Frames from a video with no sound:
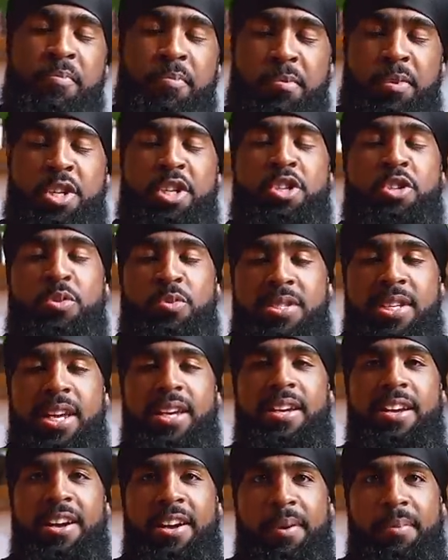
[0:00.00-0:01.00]
because you
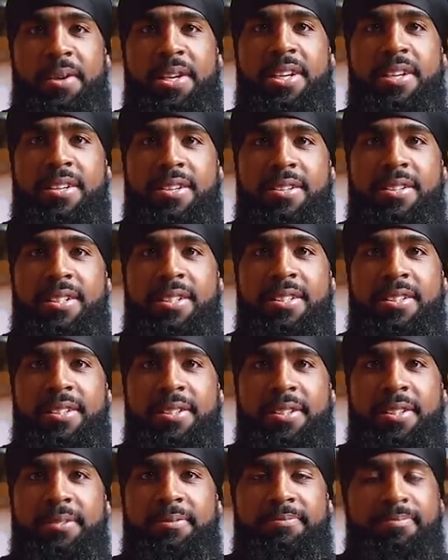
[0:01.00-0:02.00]
take care of me.
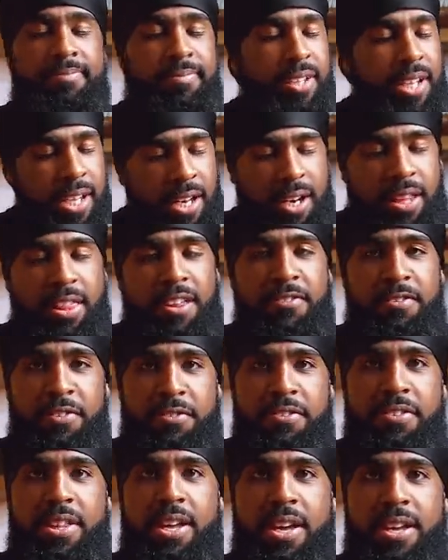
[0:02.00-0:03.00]
And I love you
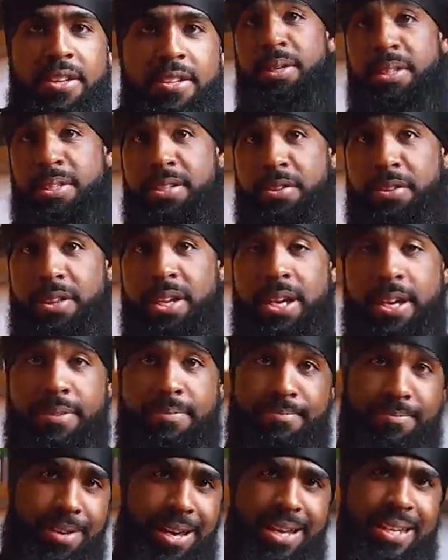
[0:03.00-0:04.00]
for that. But till
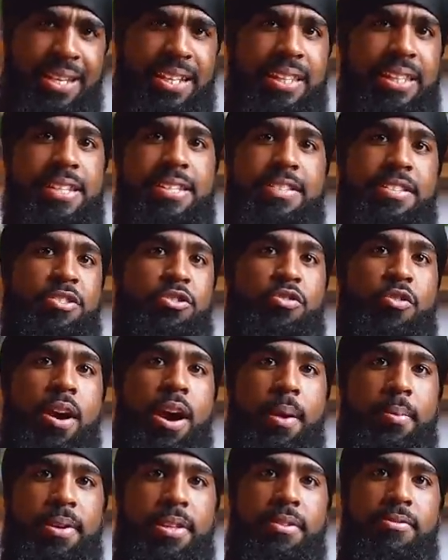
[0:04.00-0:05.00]
then, I could at least
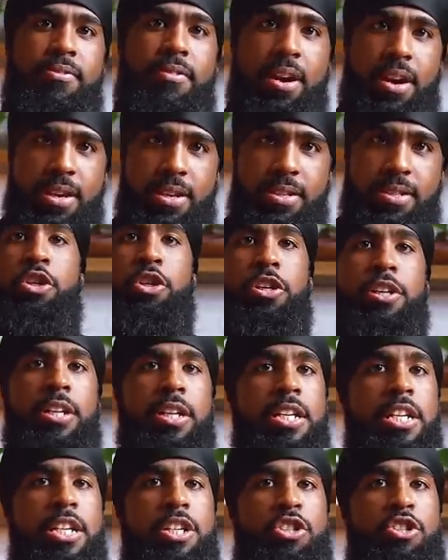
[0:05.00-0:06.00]
describe it, right? You're
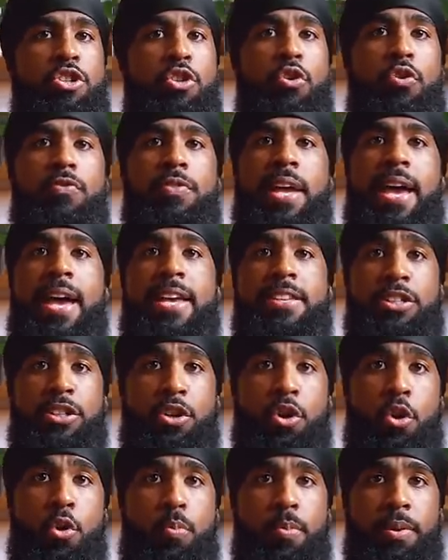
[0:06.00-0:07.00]
gonna need a stove that has an
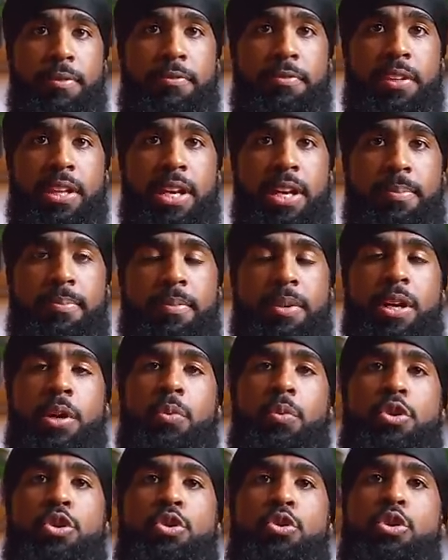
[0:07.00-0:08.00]
open flame.
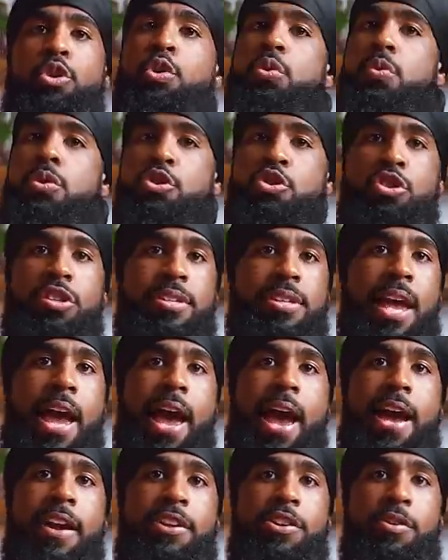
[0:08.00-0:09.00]
And what you do is just
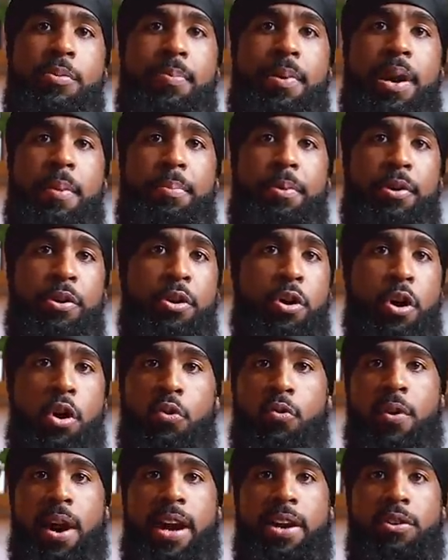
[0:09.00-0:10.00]
add your pepper
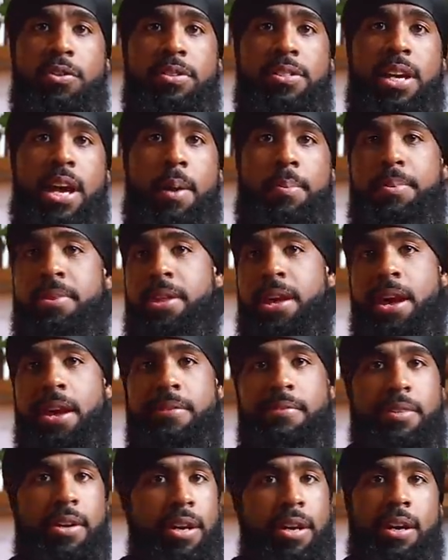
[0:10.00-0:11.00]
right on top of
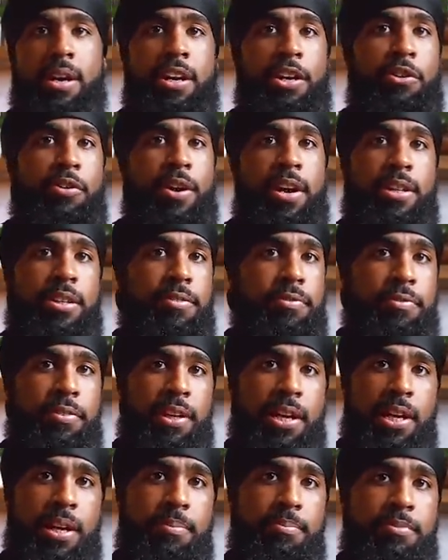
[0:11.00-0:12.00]
that and crank the
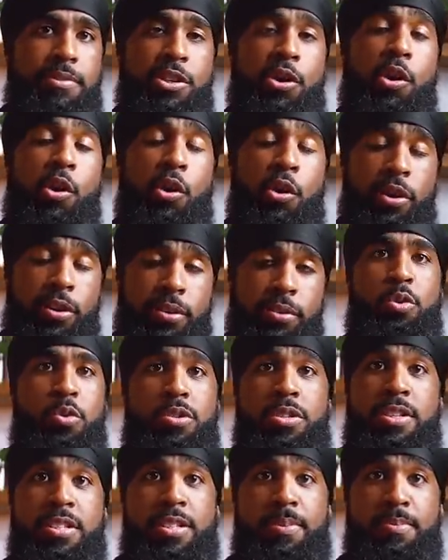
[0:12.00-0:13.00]
flame to on.
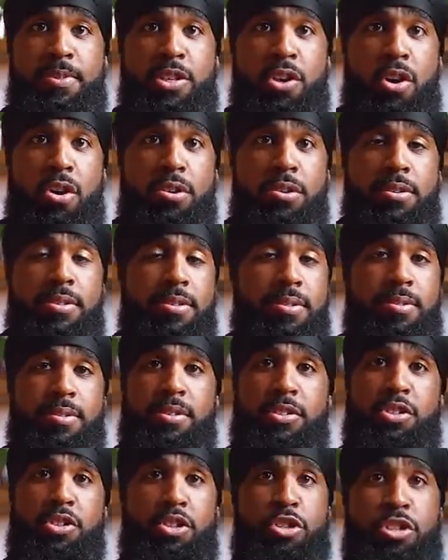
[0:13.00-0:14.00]
Using some tongs,
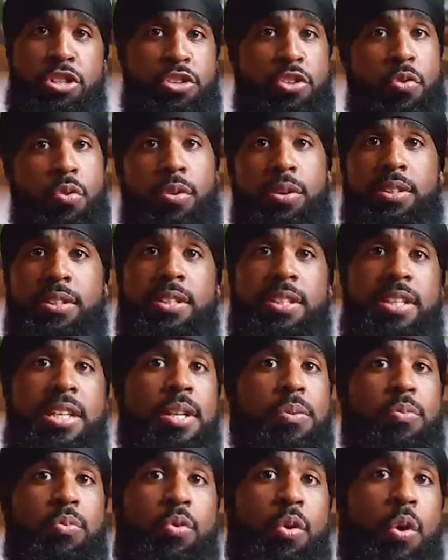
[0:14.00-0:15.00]
you're just going to
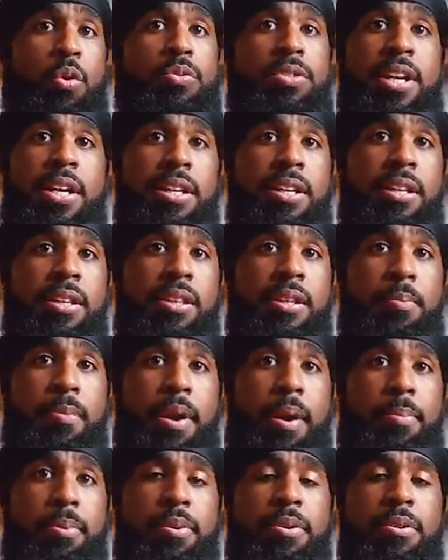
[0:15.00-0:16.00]
keep rotating the
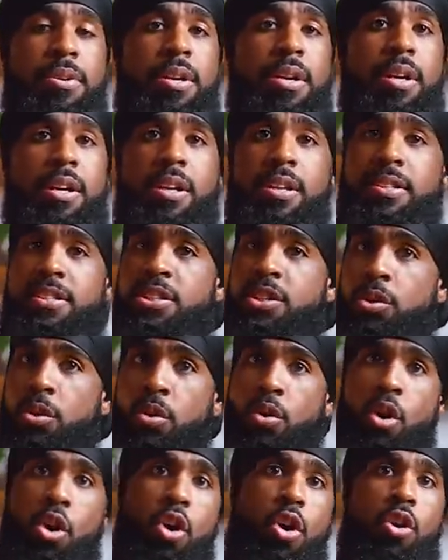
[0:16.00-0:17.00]
pepper
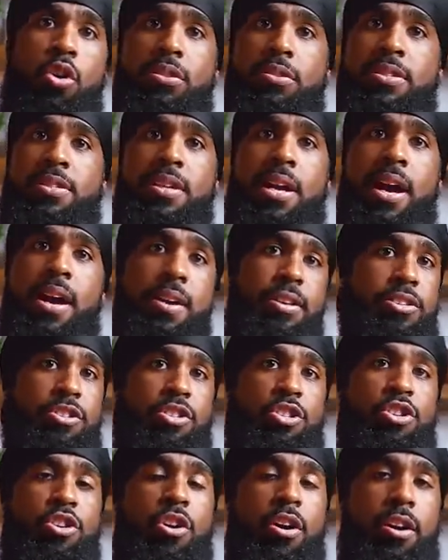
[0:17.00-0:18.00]
until all sides
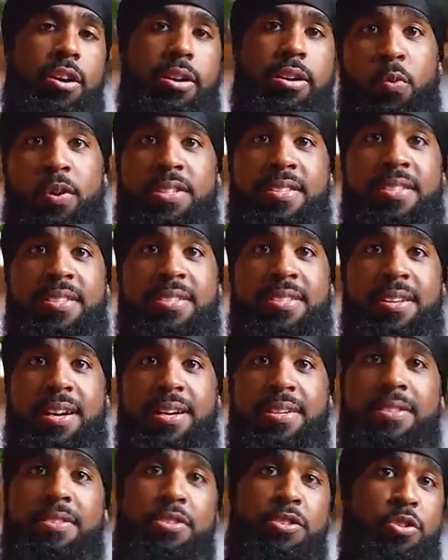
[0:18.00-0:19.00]
are charred. Once it's
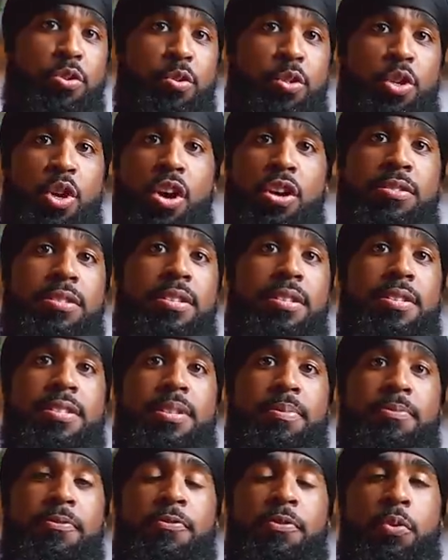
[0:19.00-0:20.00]
done, you toss it in
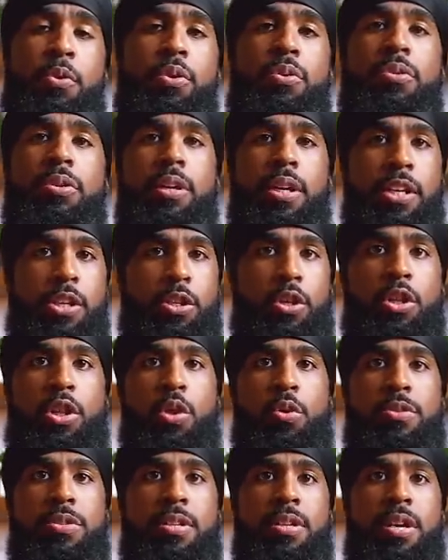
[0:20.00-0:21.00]
some foil and you
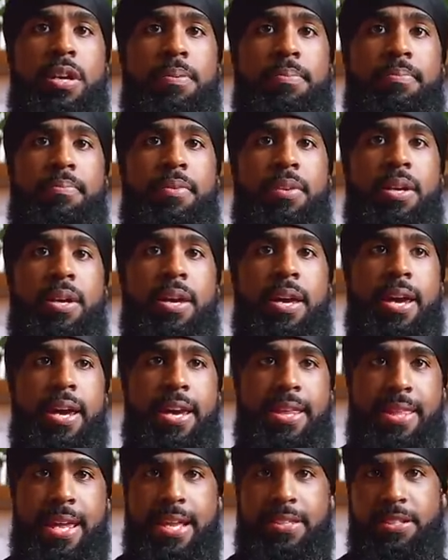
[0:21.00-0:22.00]
close it up,
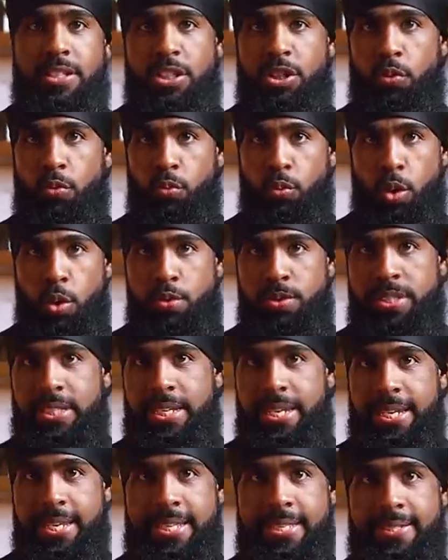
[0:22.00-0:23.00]
and that's gonna roast
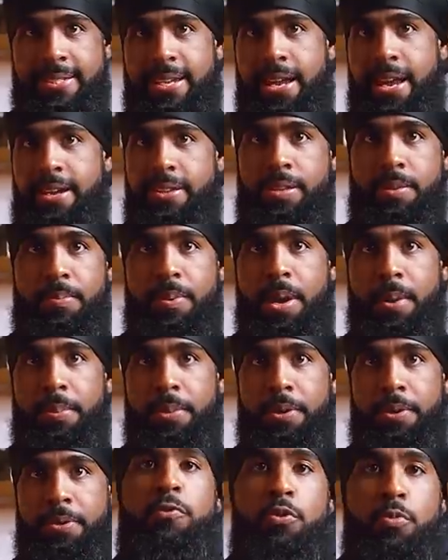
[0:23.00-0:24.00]
the inside of the
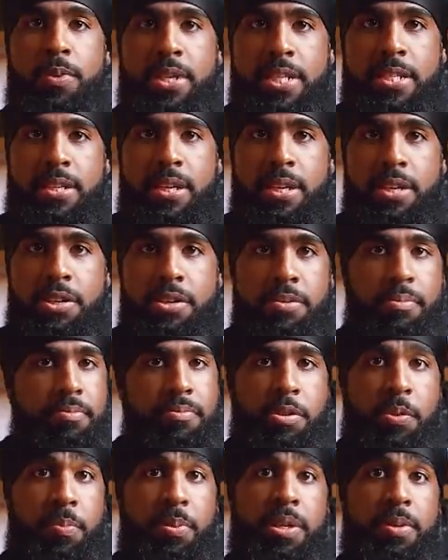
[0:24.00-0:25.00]
pepper. A few minutes later,
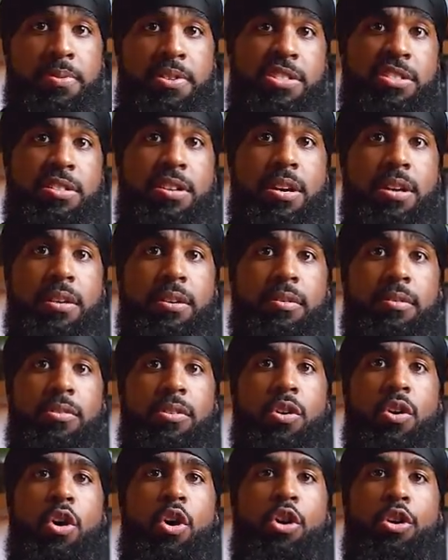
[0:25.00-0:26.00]
you're pretty much done.
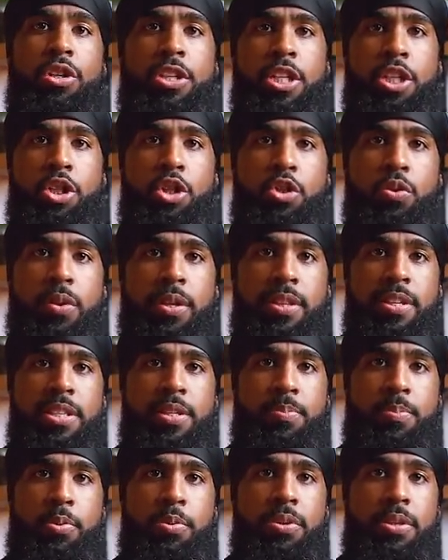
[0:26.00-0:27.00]
All you need to do at
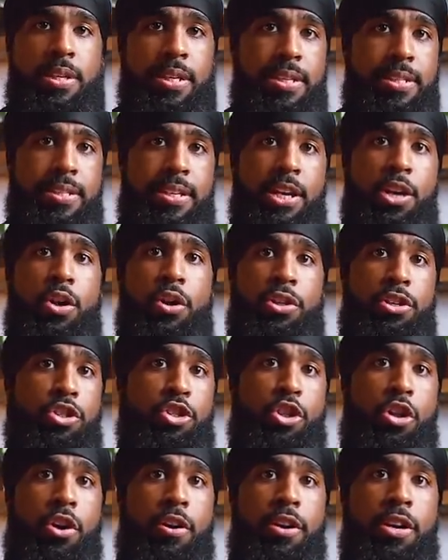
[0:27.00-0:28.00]
this point is get all the
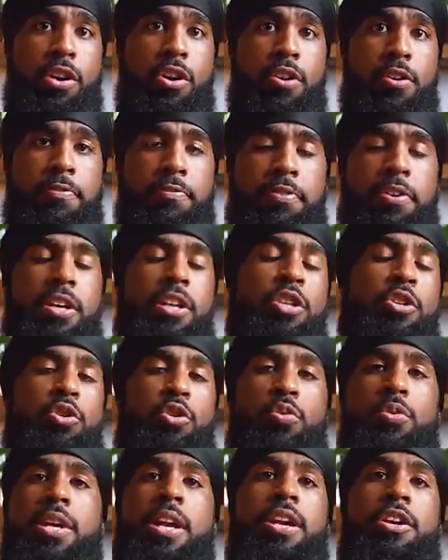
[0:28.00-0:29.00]
charring off and you
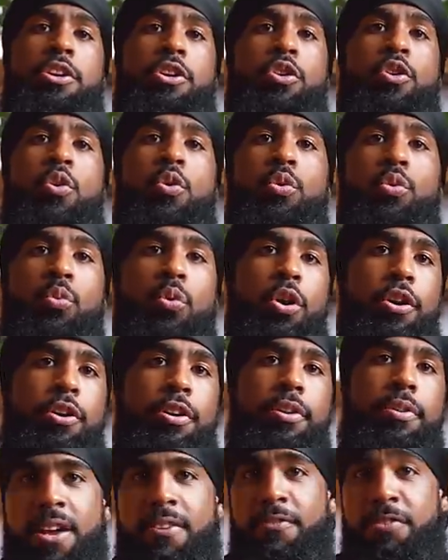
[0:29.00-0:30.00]
do that under cold
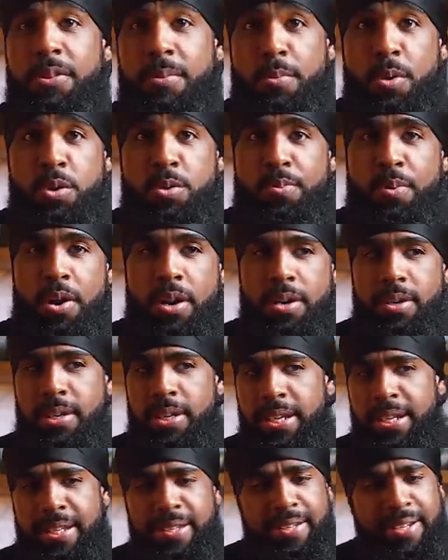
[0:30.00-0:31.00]
water. And for the most part,
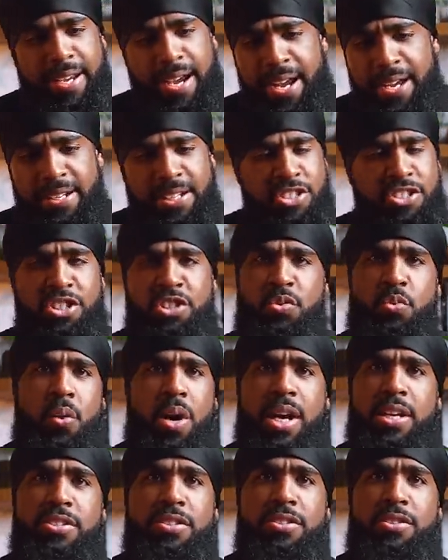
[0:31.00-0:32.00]
it kinda just
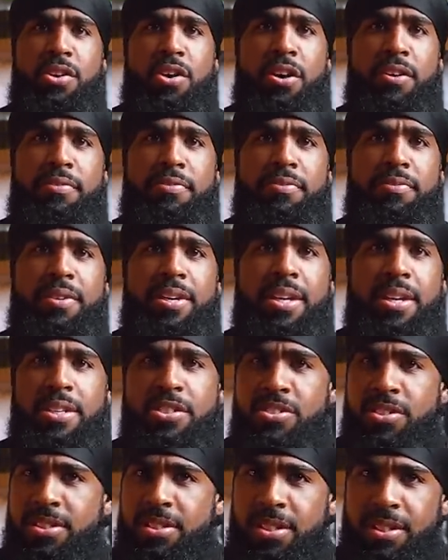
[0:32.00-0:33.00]
washes off.
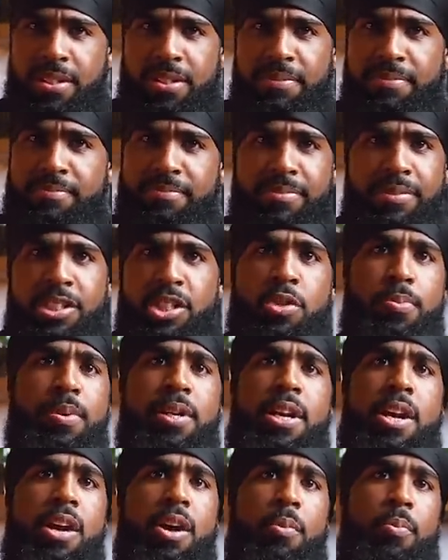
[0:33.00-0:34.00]
Just a little
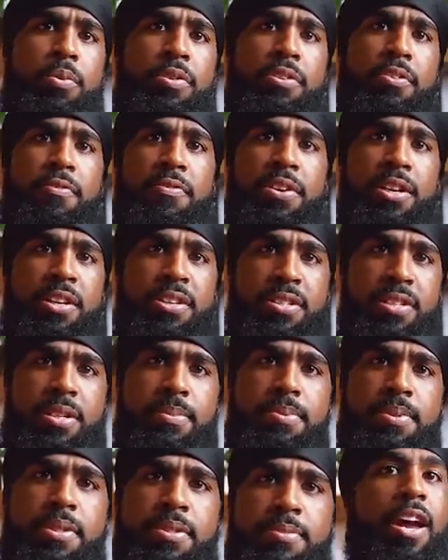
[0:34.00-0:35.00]
bit of help with your
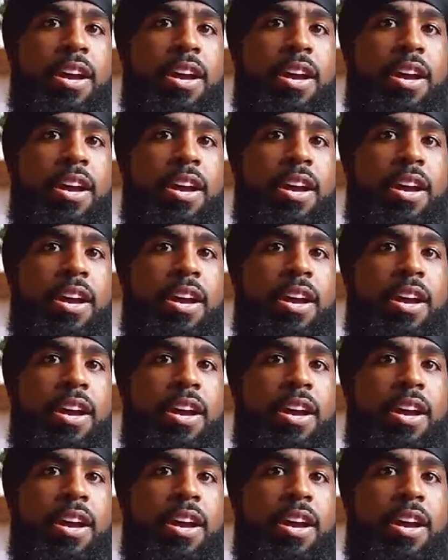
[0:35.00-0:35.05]
fingertips.